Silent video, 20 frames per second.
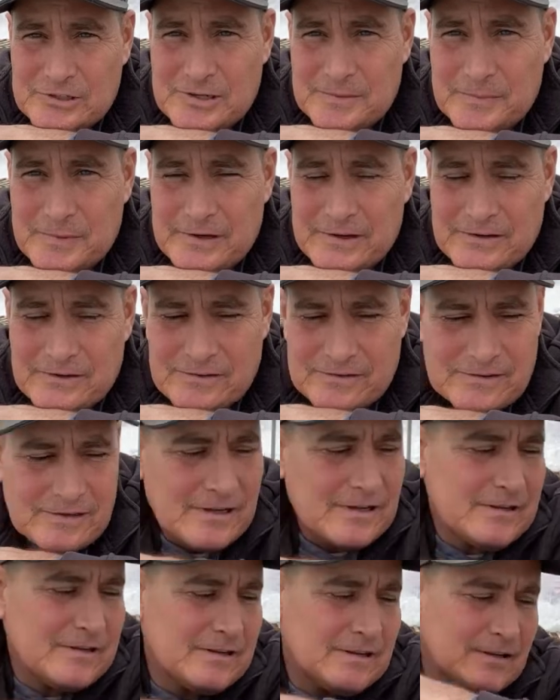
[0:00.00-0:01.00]
up here, and
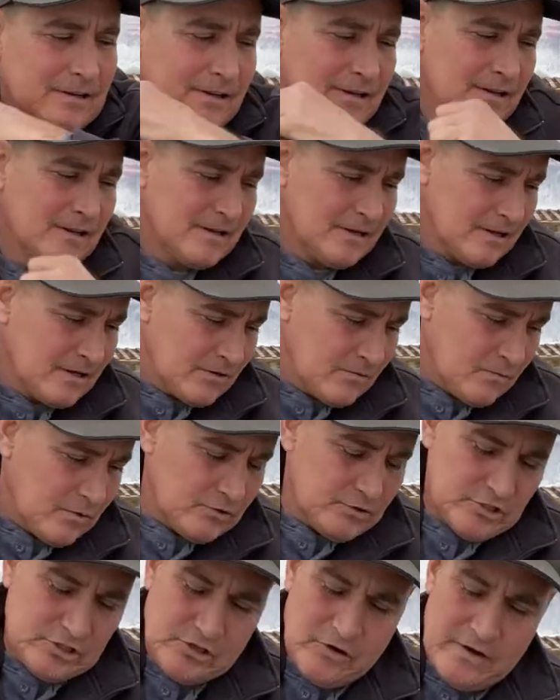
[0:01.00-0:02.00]
we'll
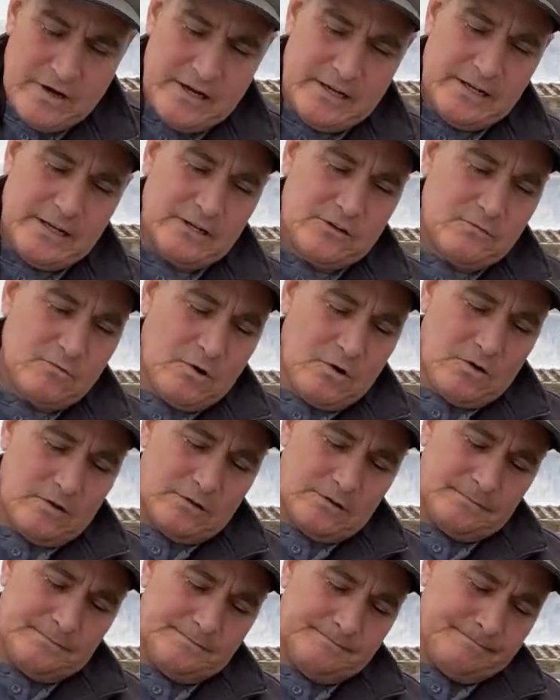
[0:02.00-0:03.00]
just go ahead and get to work.
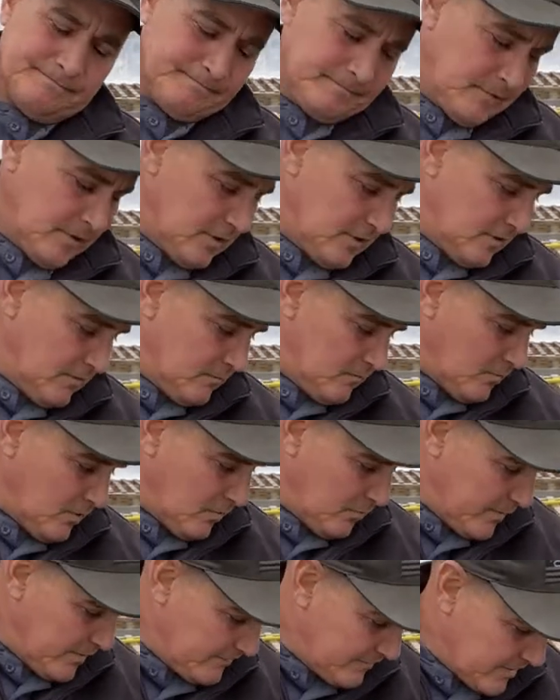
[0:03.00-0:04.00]
What
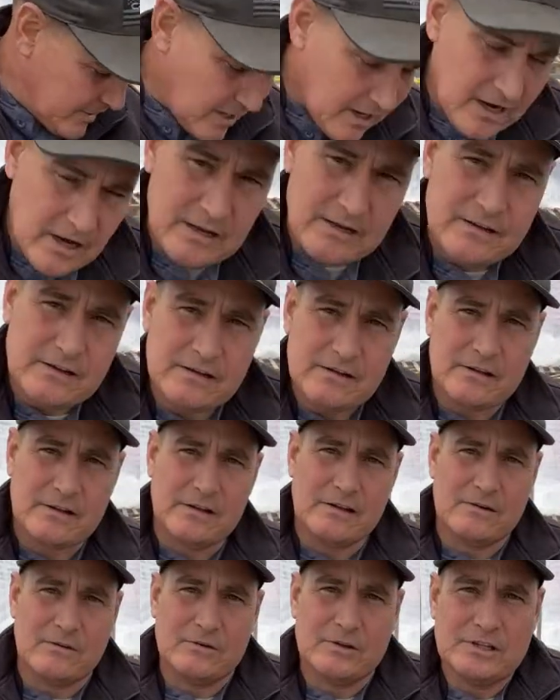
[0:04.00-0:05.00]
we've got
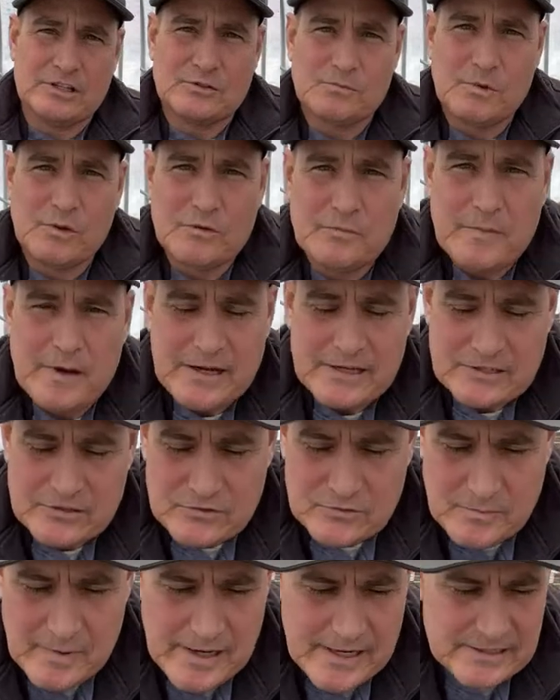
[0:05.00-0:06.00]
on these
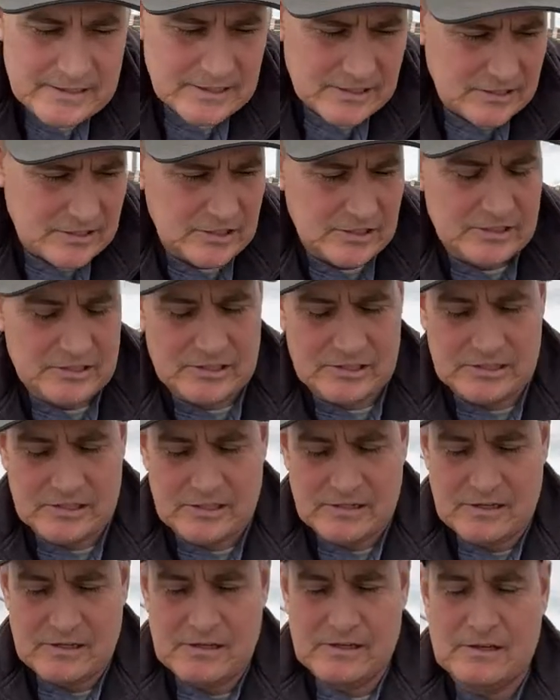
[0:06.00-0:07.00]
Bloommaster baskets is,
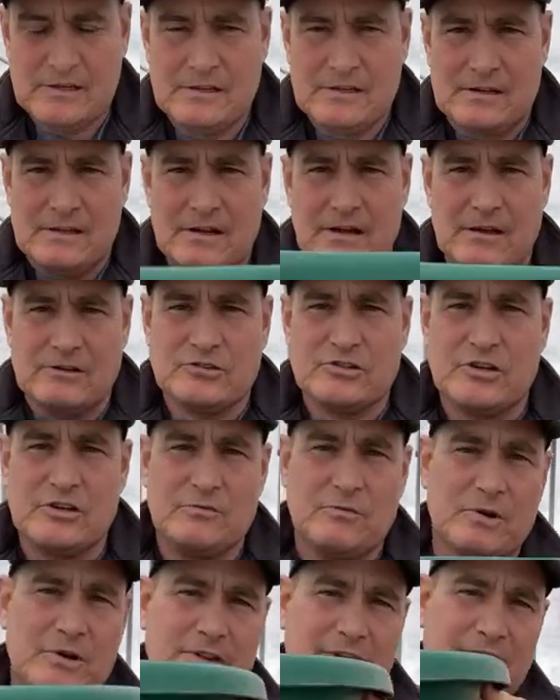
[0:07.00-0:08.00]
I'll show you
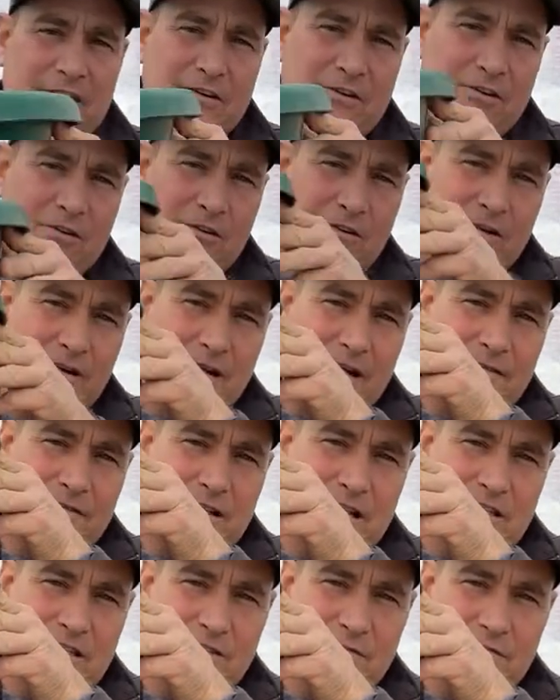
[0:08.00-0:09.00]
what they are. I've
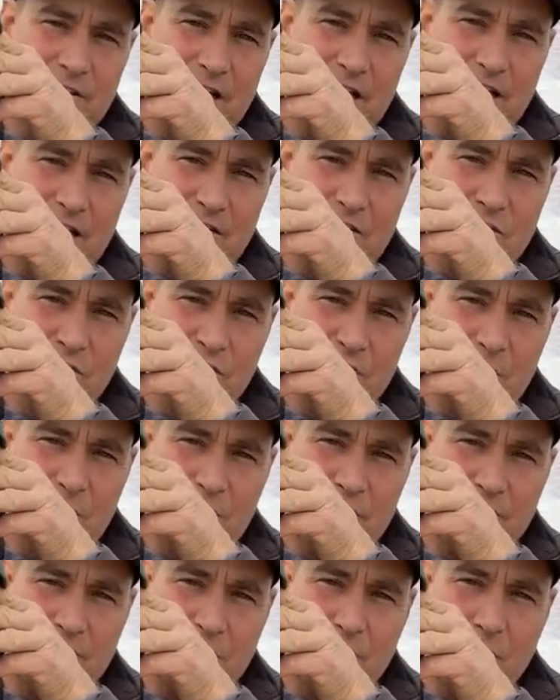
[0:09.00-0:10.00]
done some videos on them
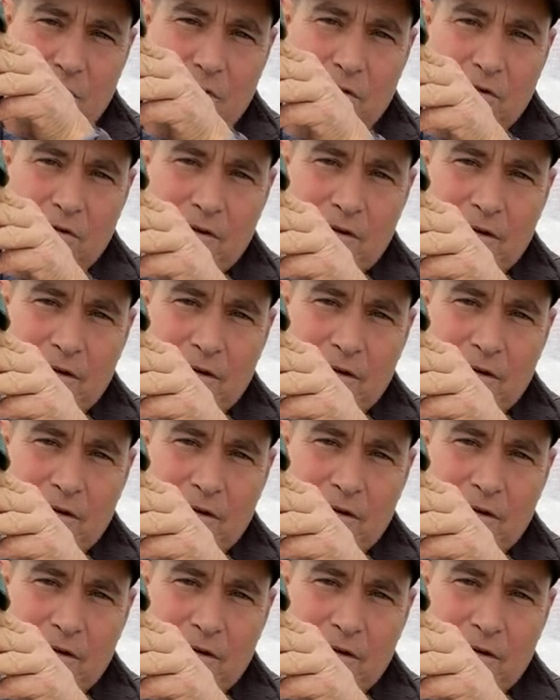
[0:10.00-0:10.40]
before.